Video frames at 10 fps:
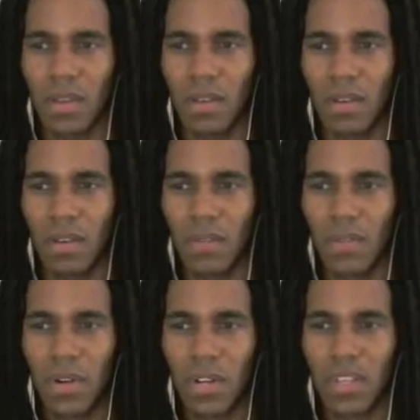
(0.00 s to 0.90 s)
I've
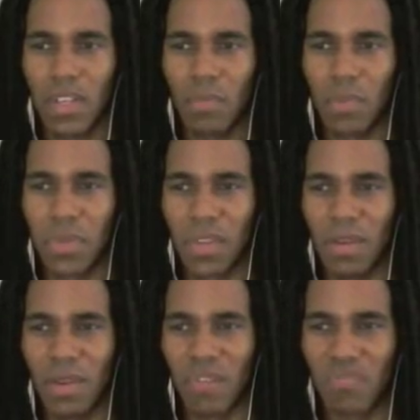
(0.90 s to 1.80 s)
already doubled the
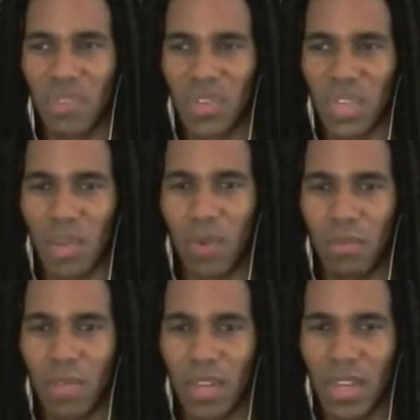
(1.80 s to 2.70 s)
amount of points they
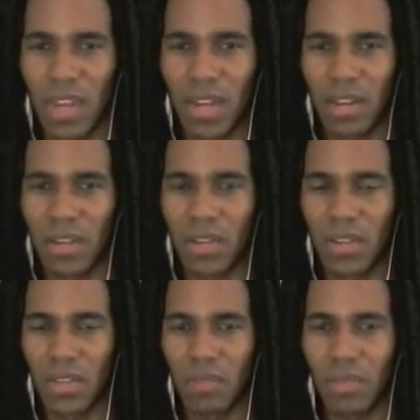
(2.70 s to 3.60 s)
want me to get
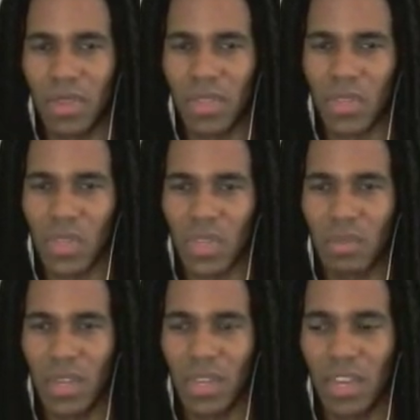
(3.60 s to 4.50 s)
to beat this
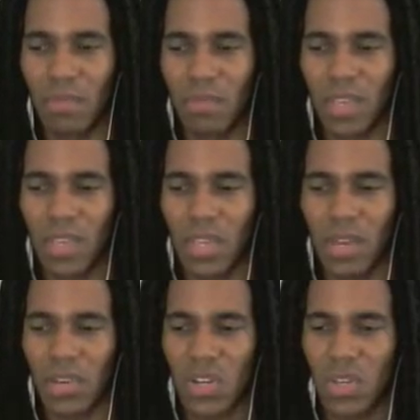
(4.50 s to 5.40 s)
minigame. So that
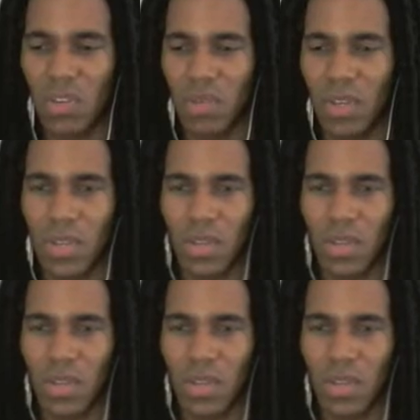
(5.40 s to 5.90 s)
was just too easy.